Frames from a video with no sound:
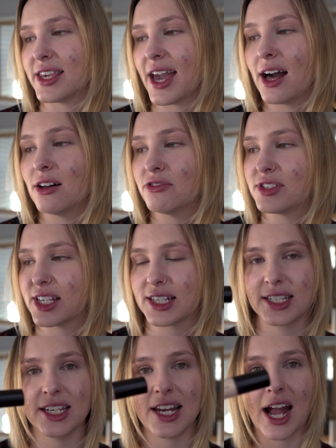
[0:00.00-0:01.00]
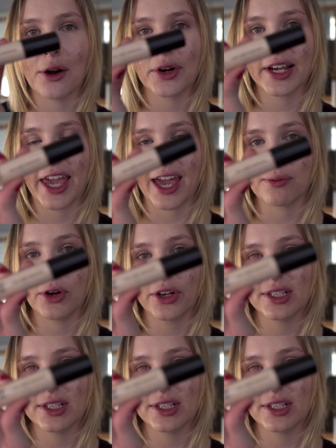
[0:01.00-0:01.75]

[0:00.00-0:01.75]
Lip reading: the e.l.f. 16-Hour Camo